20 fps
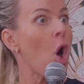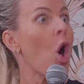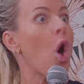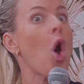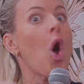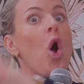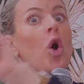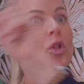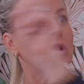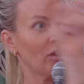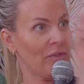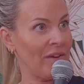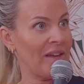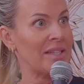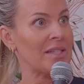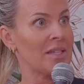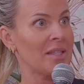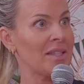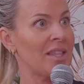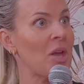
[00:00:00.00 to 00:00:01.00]
all of
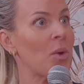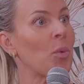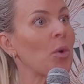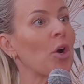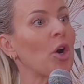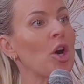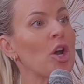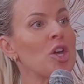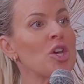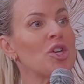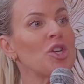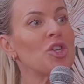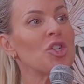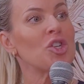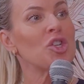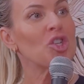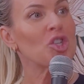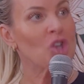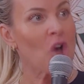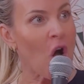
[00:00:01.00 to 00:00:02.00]
it. They were
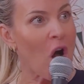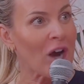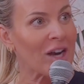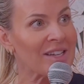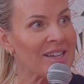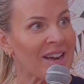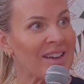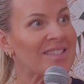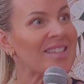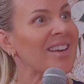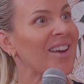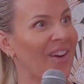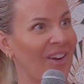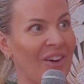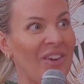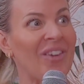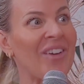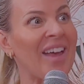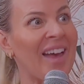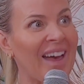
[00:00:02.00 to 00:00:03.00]
shocked. And I was like,
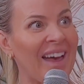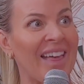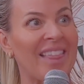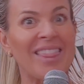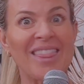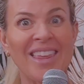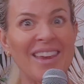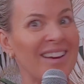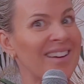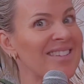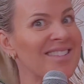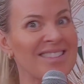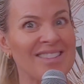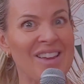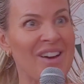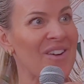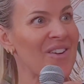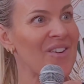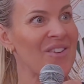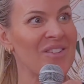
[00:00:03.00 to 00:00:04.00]
oh yeah, there's
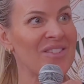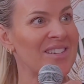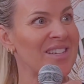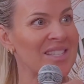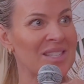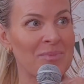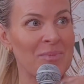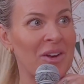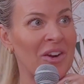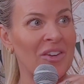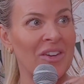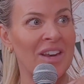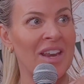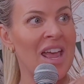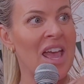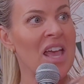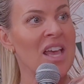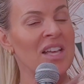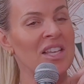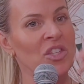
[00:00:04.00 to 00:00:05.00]
no disappearing.
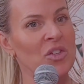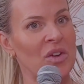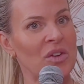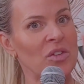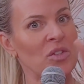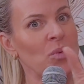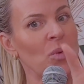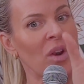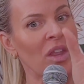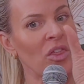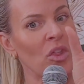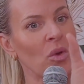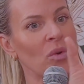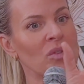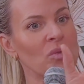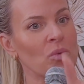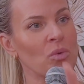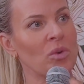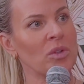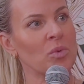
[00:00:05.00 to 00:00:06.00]
So I just wanted
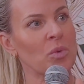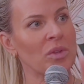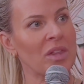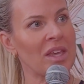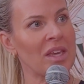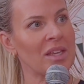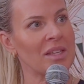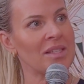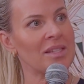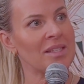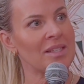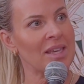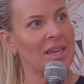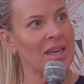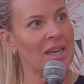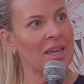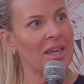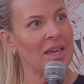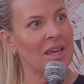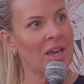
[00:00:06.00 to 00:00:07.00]
those rules where they could
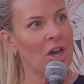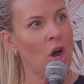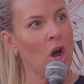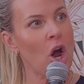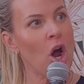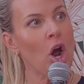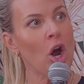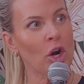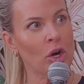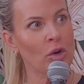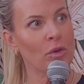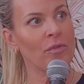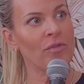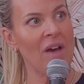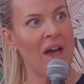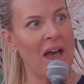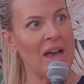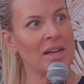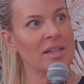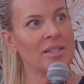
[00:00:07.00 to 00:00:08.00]
see hard
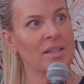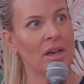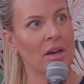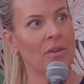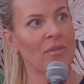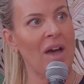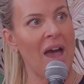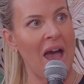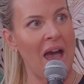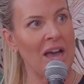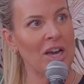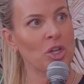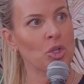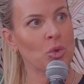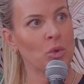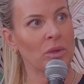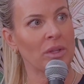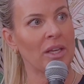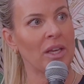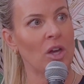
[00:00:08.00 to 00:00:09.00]
facts of
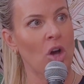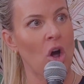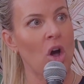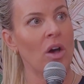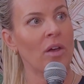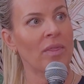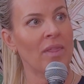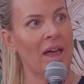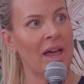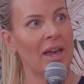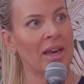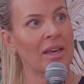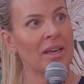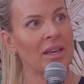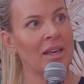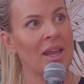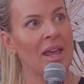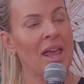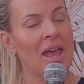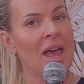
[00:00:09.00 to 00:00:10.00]
actually online.
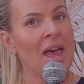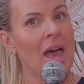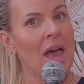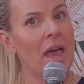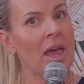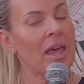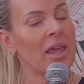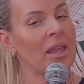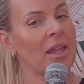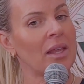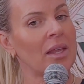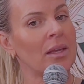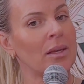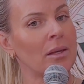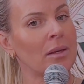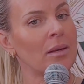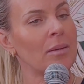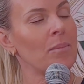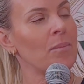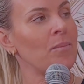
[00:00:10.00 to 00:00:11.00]

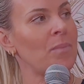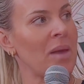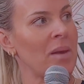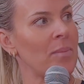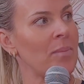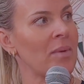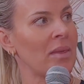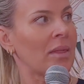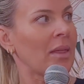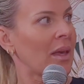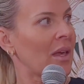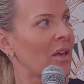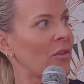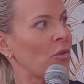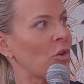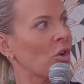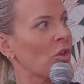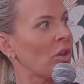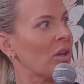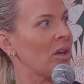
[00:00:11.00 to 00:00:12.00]
And like, if
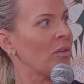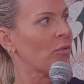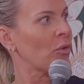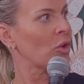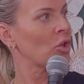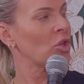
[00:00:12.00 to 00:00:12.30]
you're looking for a